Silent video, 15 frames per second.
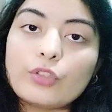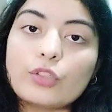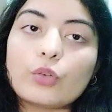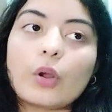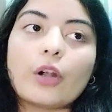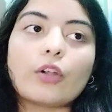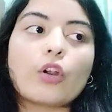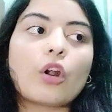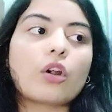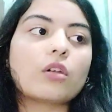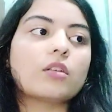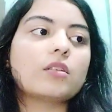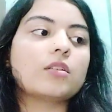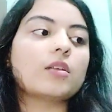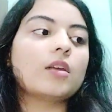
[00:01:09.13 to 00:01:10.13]
You are
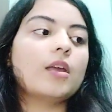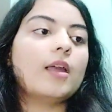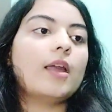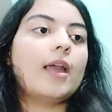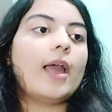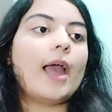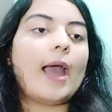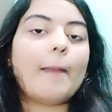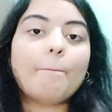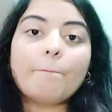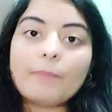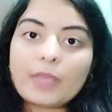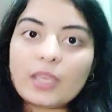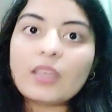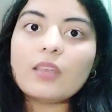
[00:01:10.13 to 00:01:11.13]
not
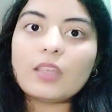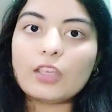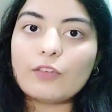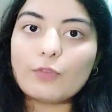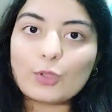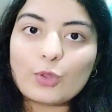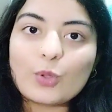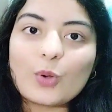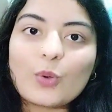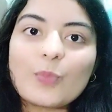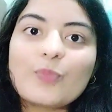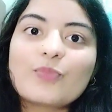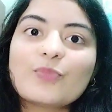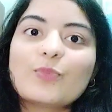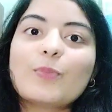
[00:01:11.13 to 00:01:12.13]
happy, even
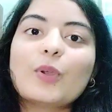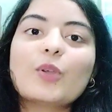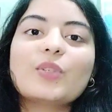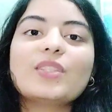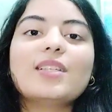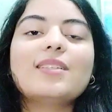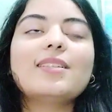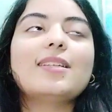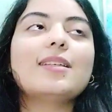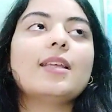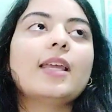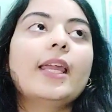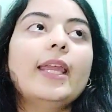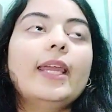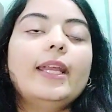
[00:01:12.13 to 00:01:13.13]
though, because it
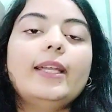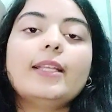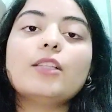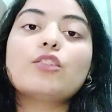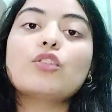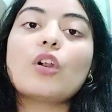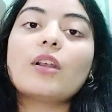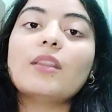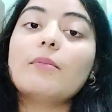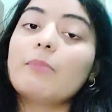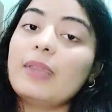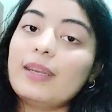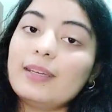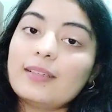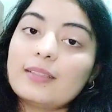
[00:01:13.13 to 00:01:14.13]
is not the
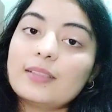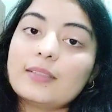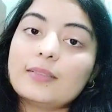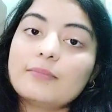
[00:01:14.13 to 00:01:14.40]
main